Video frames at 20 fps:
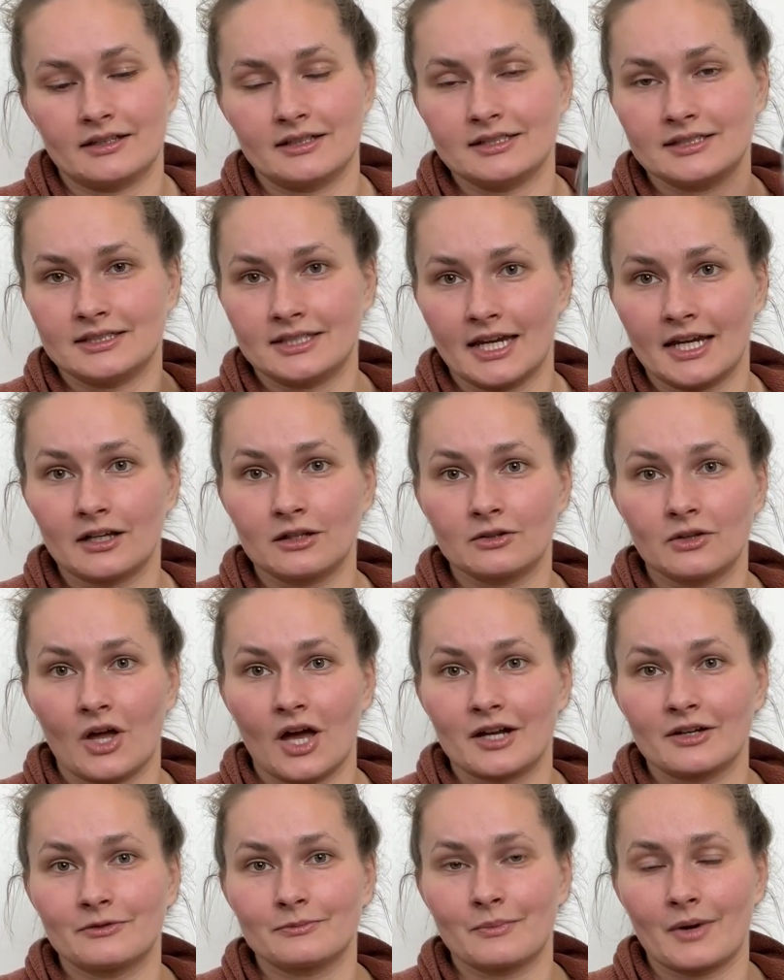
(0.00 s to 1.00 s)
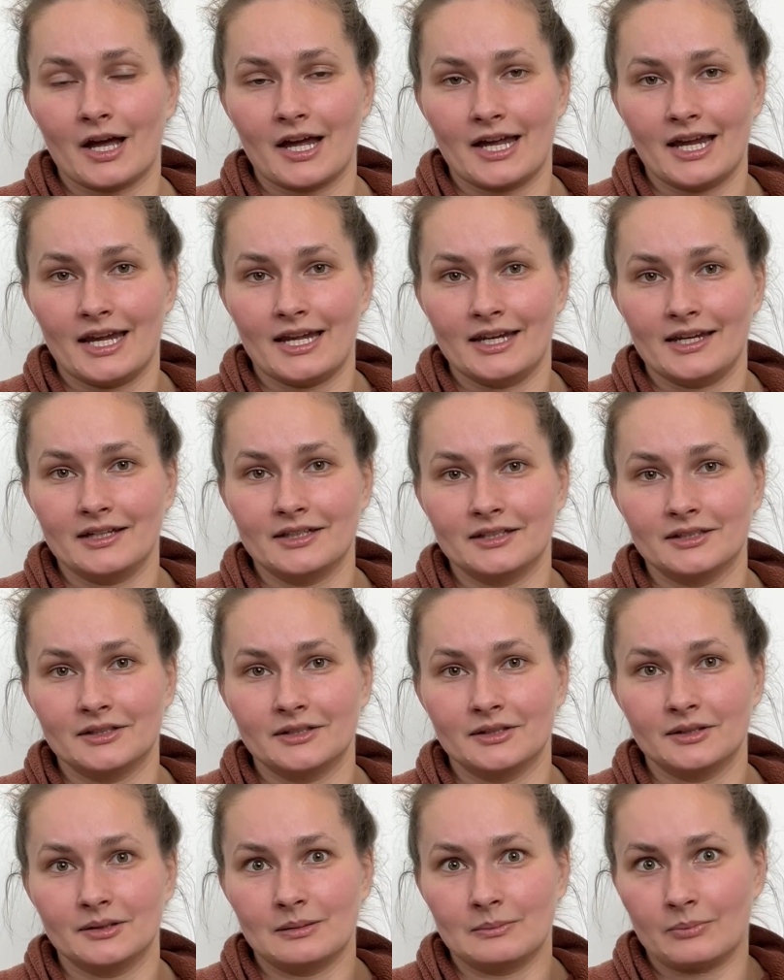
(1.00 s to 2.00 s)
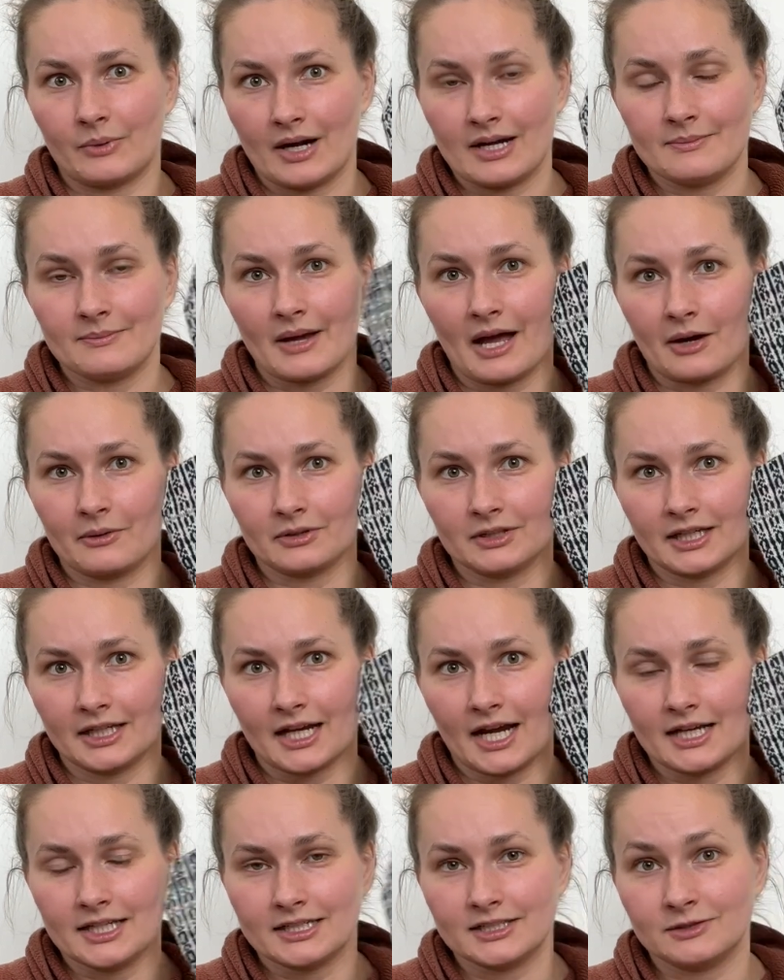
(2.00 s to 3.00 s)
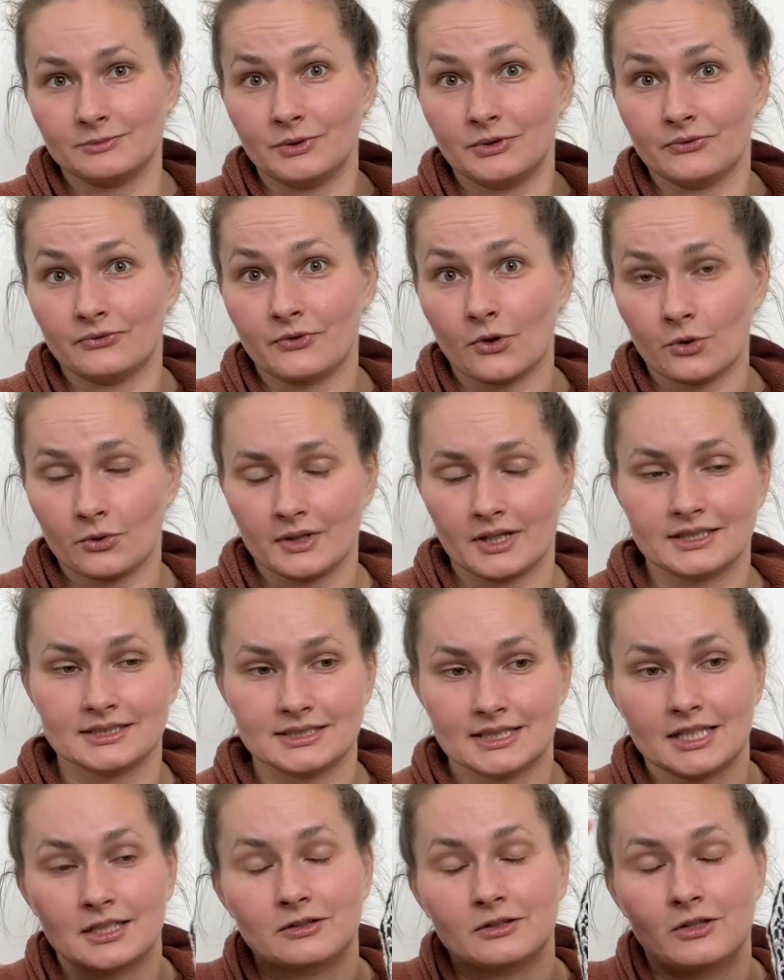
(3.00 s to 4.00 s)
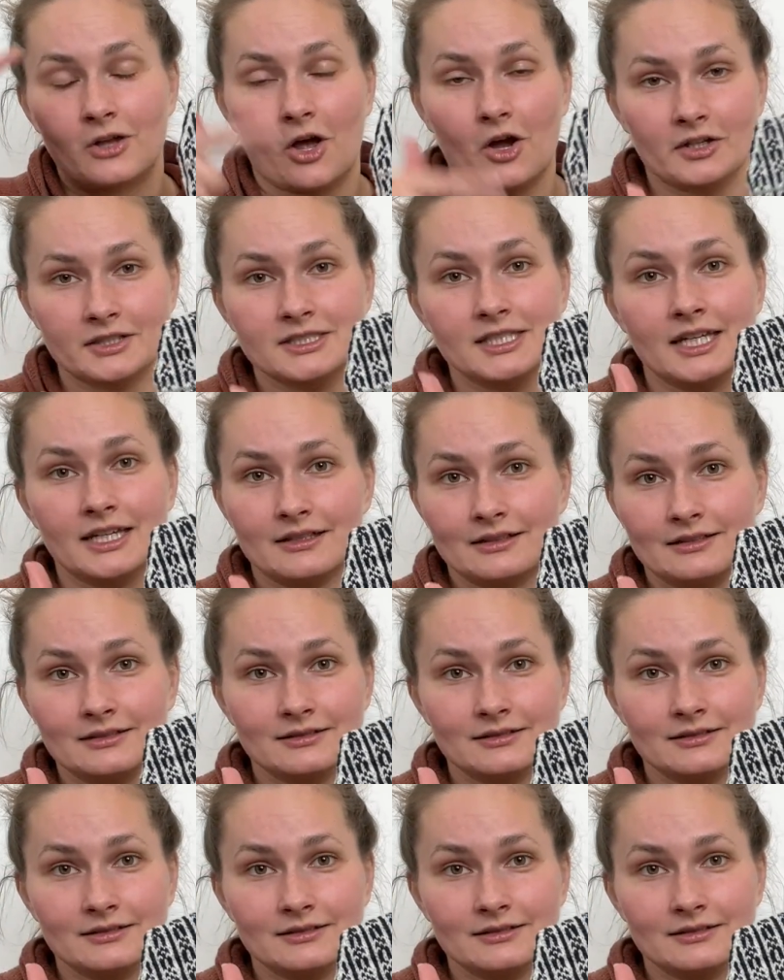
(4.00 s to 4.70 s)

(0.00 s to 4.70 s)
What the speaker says: take a lot of my brain power. Like I need to be focused, like locked in.